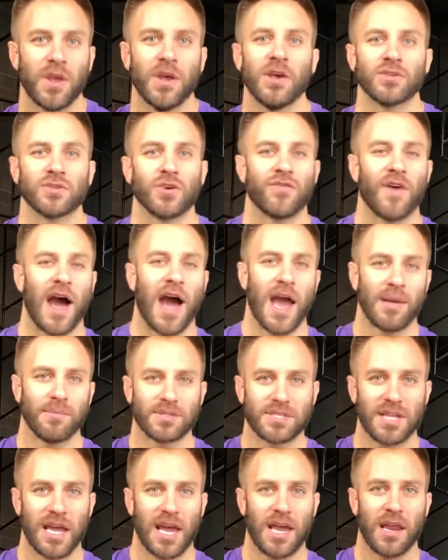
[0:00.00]
So if I'm
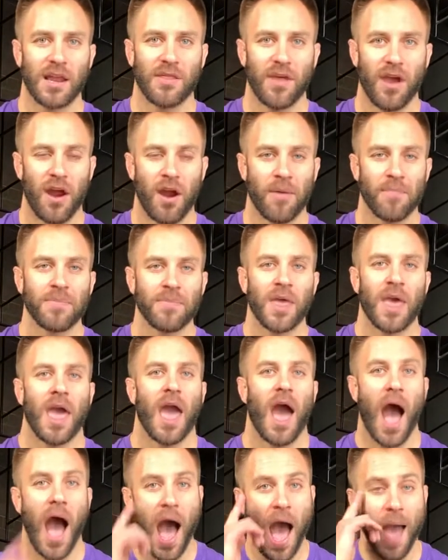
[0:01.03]
standing there,
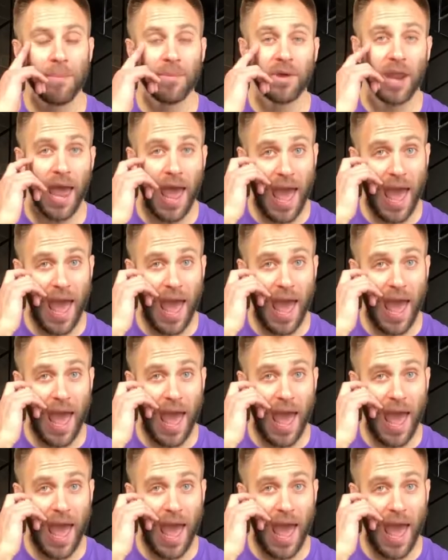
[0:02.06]
I'm going